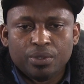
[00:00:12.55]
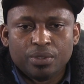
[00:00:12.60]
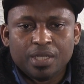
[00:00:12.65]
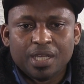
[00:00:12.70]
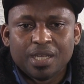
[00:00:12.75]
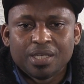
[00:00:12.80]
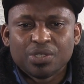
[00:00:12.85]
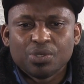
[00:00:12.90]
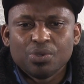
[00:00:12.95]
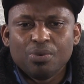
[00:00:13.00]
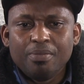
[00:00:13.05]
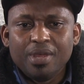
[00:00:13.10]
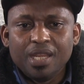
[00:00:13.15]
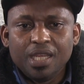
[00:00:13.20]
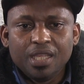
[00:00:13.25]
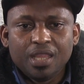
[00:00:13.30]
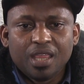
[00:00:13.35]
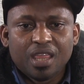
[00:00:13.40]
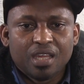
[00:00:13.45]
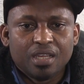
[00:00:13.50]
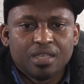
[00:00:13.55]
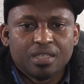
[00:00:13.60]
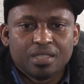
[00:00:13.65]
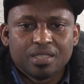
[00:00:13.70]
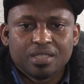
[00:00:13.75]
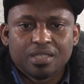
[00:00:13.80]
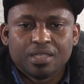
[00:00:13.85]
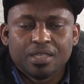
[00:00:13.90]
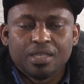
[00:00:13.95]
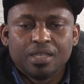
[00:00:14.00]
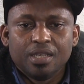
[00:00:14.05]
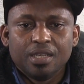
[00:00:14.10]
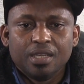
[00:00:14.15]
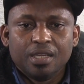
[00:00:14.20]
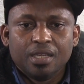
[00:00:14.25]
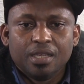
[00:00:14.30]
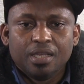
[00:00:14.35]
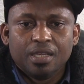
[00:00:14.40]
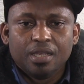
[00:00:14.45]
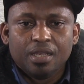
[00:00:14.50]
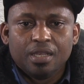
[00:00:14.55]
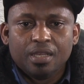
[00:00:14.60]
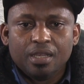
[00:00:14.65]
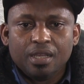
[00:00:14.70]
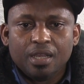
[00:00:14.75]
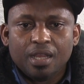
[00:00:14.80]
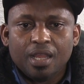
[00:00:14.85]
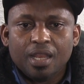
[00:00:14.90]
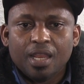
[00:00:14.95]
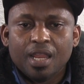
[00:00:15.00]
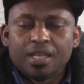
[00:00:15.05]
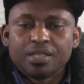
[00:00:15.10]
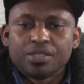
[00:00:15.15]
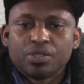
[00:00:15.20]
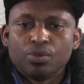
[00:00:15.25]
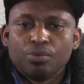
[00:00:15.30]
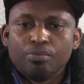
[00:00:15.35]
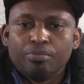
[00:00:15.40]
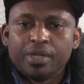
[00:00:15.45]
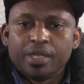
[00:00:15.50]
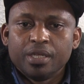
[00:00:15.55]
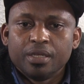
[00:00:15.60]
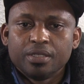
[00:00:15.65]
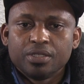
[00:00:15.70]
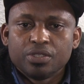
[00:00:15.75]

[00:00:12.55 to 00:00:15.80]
There are so many things I like to bring